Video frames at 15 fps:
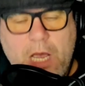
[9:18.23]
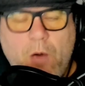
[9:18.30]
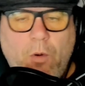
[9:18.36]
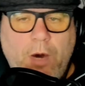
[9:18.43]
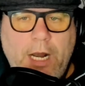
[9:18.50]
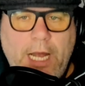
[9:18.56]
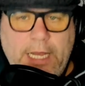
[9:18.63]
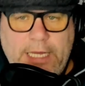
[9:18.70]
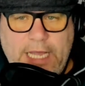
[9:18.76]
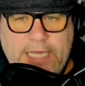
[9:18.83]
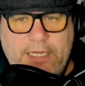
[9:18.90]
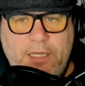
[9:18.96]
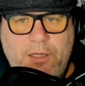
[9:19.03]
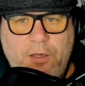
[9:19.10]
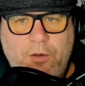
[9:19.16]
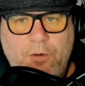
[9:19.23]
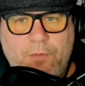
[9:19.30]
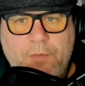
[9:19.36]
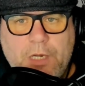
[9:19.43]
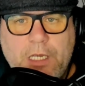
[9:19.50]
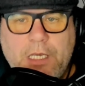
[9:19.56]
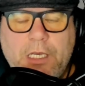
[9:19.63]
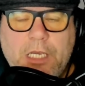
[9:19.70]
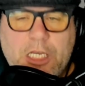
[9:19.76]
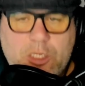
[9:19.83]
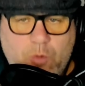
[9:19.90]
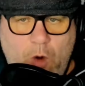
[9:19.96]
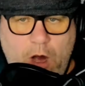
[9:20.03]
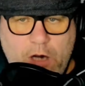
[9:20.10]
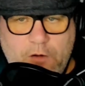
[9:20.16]
What I like to do is
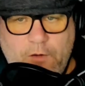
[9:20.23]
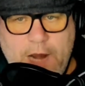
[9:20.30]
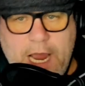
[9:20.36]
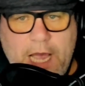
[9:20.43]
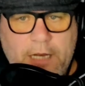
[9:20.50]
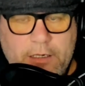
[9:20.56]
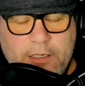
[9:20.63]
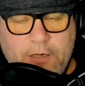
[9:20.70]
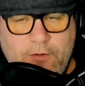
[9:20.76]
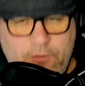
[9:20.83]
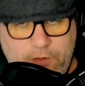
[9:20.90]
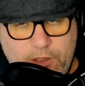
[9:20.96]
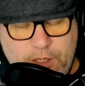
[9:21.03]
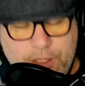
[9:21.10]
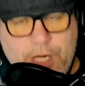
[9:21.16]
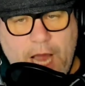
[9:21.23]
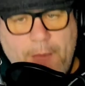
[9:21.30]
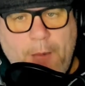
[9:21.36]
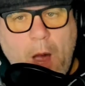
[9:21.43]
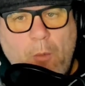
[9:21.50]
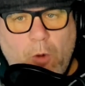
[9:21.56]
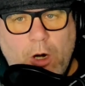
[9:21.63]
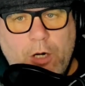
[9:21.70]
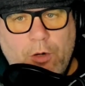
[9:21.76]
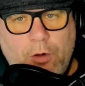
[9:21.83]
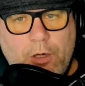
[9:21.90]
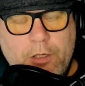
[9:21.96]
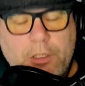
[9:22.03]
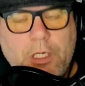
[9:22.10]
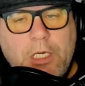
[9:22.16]
walk around the job I'm working
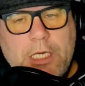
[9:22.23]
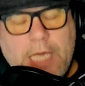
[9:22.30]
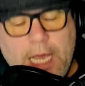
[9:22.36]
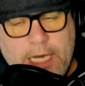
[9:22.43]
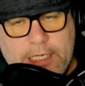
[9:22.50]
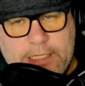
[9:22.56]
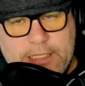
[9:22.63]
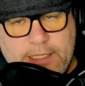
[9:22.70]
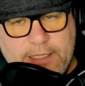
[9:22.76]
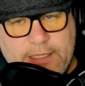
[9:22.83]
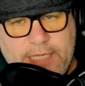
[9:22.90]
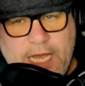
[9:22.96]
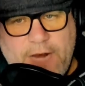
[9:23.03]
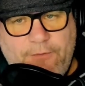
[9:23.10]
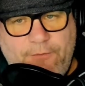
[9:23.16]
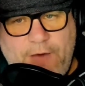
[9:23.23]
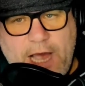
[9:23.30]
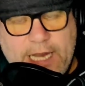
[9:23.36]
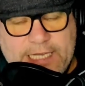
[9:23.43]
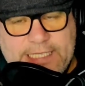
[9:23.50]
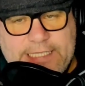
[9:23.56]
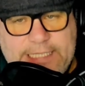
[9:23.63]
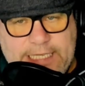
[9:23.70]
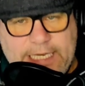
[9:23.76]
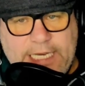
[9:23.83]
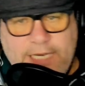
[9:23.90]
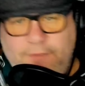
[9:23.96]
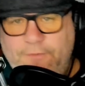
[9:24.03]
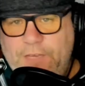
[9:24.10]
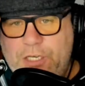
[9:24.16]
on and identify and
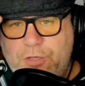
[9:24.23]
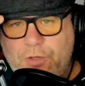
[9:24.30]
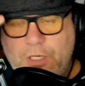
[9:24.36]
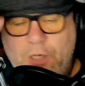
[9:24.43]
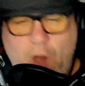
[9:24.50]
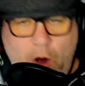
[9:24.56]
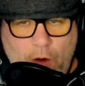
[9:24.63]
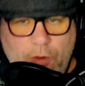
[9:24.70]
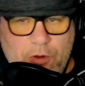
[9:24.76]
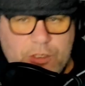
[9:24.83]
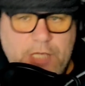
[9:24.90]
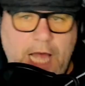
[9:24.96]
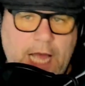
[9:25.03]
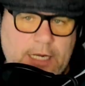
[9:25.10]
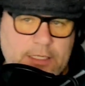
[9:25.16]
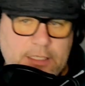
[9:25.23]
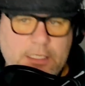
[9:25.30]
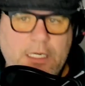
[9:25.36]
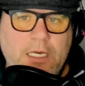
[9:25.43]
see visually all those locks.